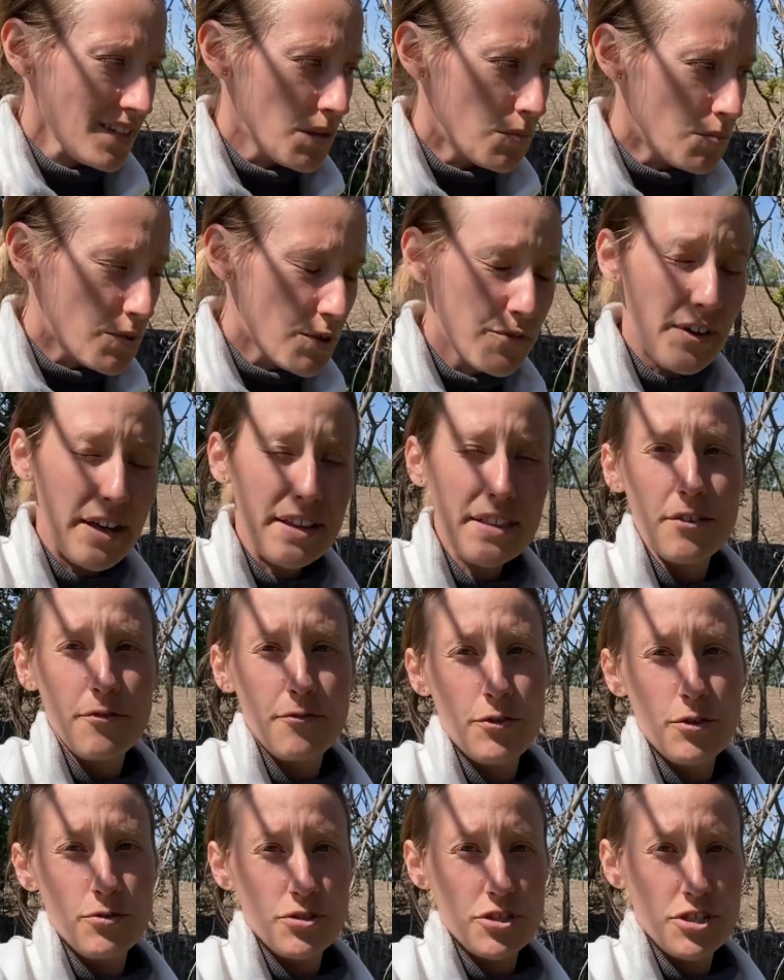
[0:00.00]
prevent the
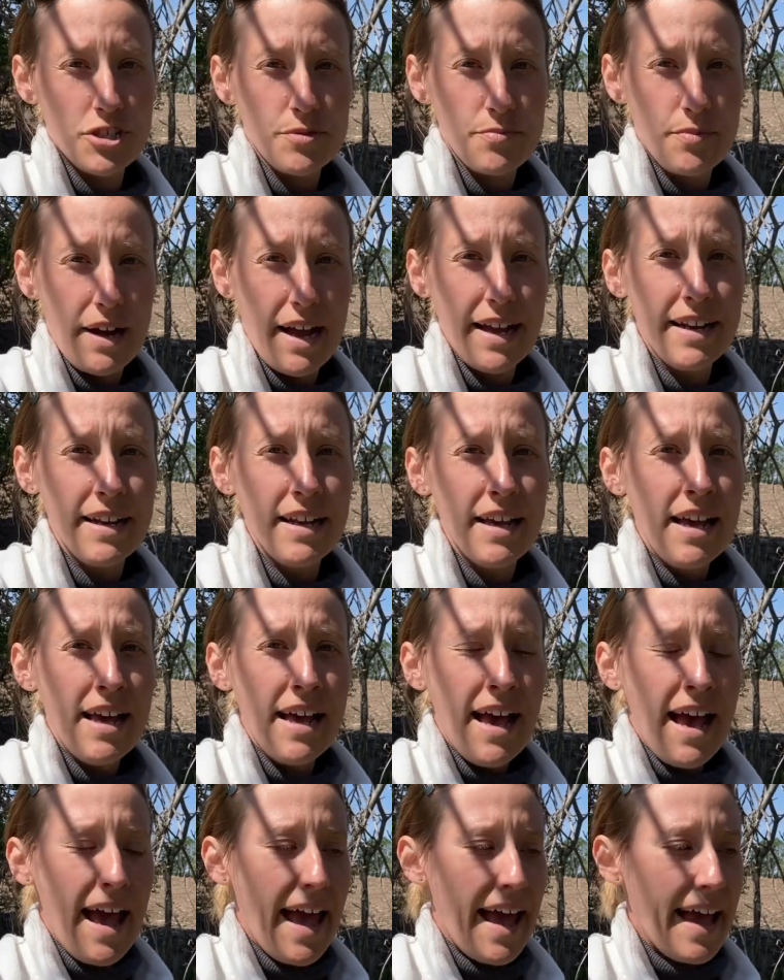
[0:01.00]
future spread,
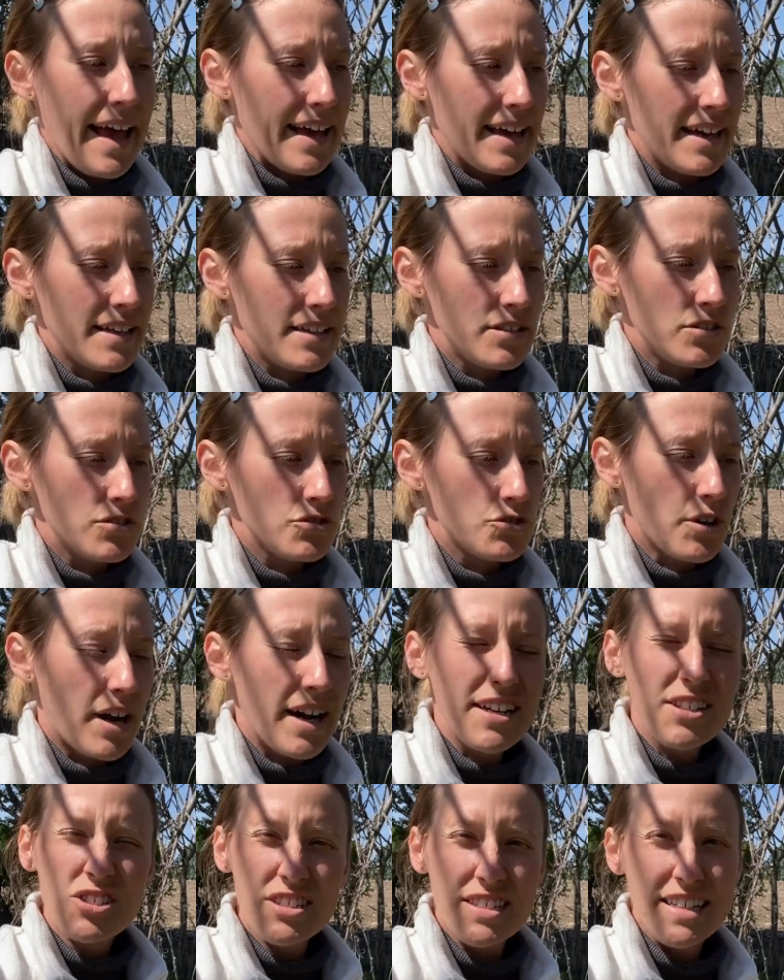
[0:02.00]
and try
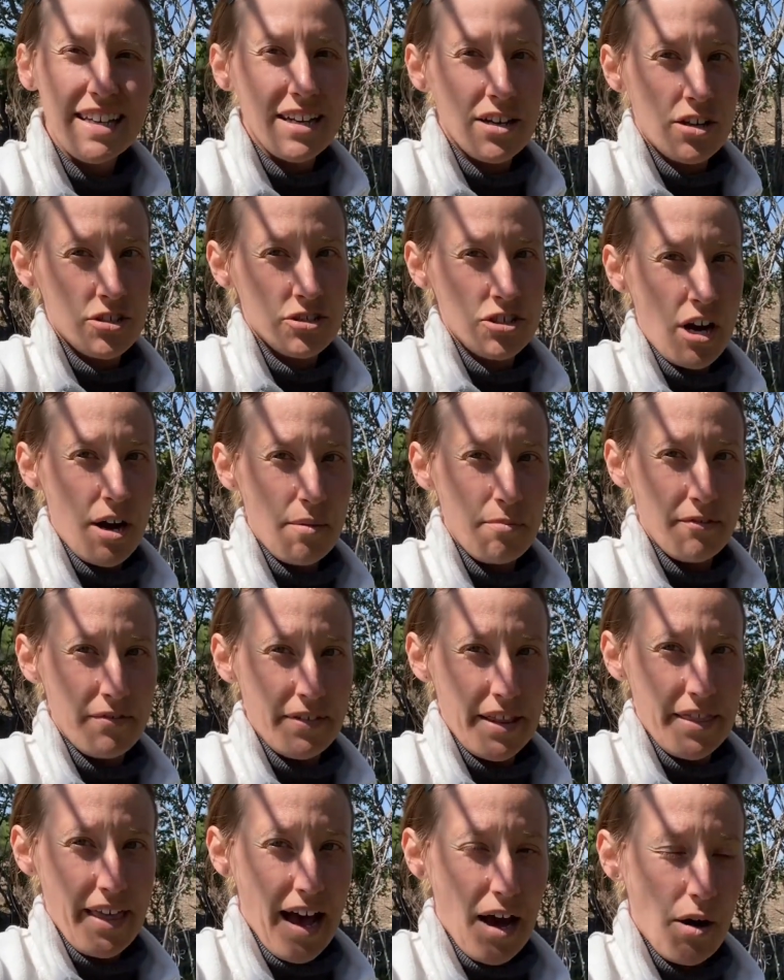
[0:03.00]
and just get on top of
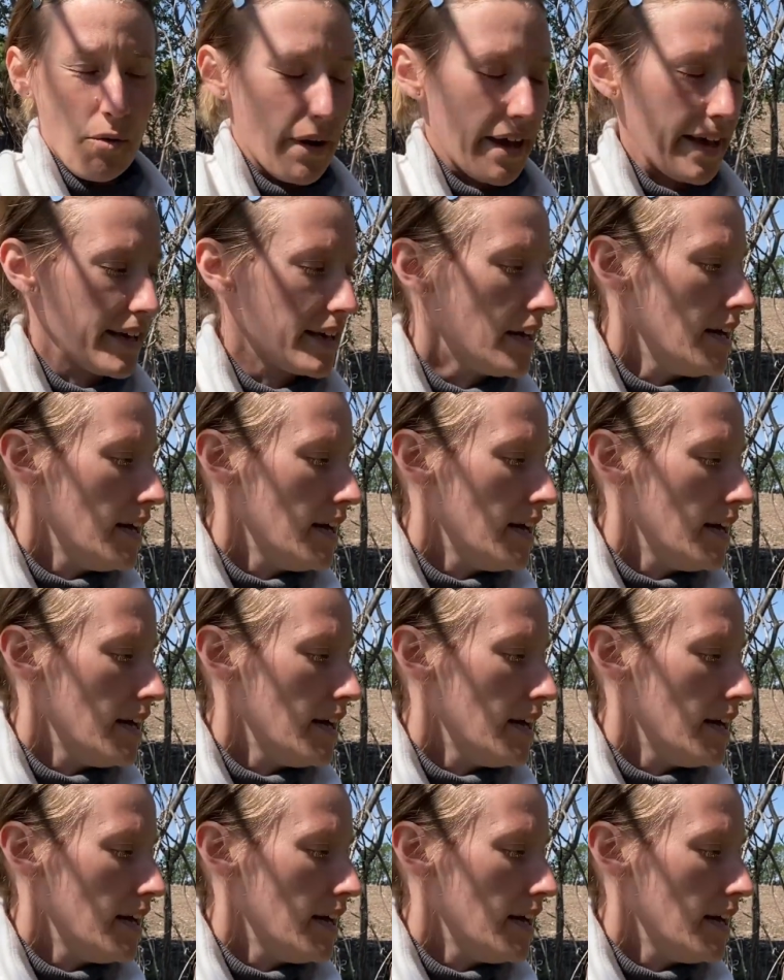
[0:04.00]
it that way.